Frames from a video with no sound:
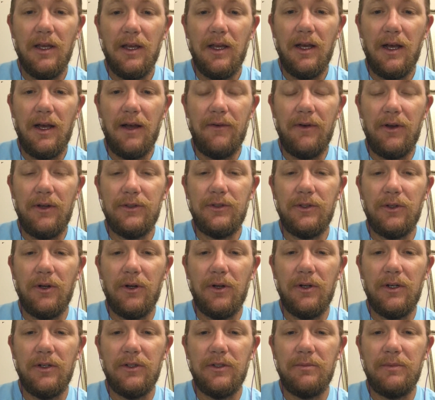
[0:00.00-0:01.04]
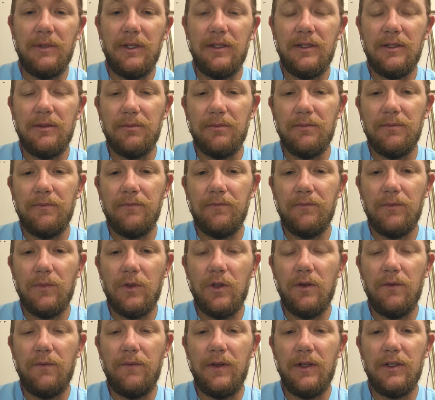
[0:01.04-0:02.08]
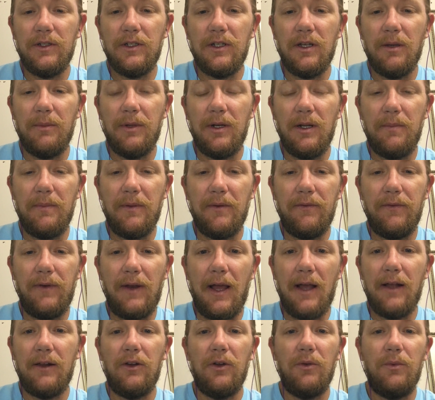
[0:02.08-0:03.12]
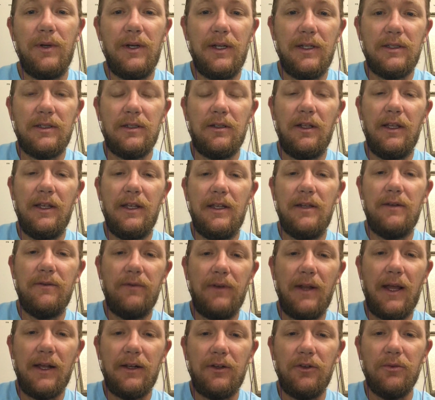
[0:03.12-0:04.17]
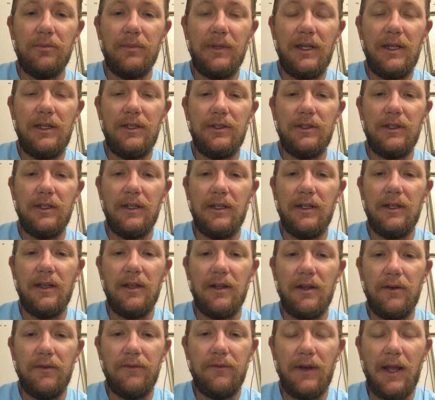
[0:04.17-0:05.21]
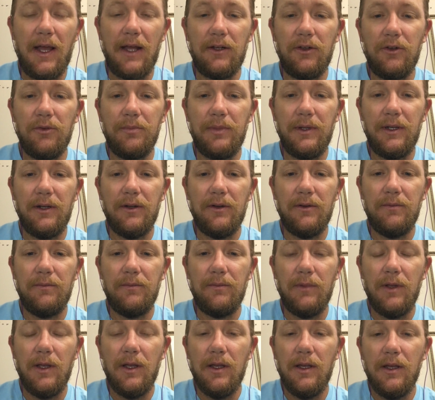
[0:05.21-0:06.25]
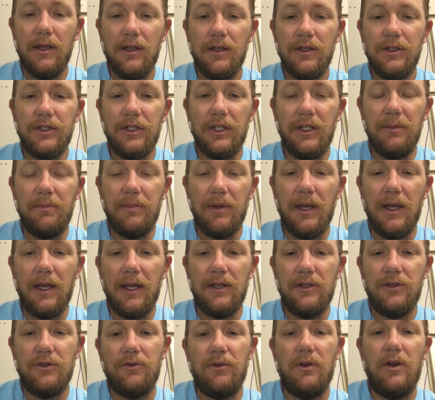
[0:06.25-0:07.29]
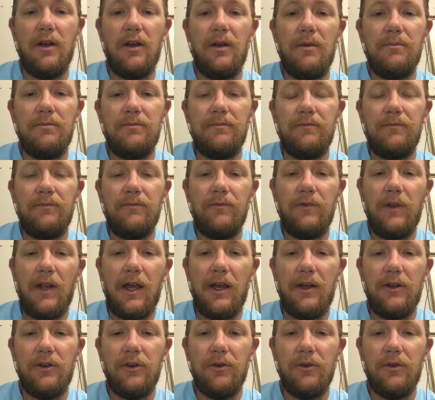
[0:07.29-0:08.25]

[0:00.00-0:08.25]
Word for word: I've also heard there's been some good fish coming up at Flagler when it's clean, Flagler Beach, and then at Flagler Pier. Sheephead, drum, flounder,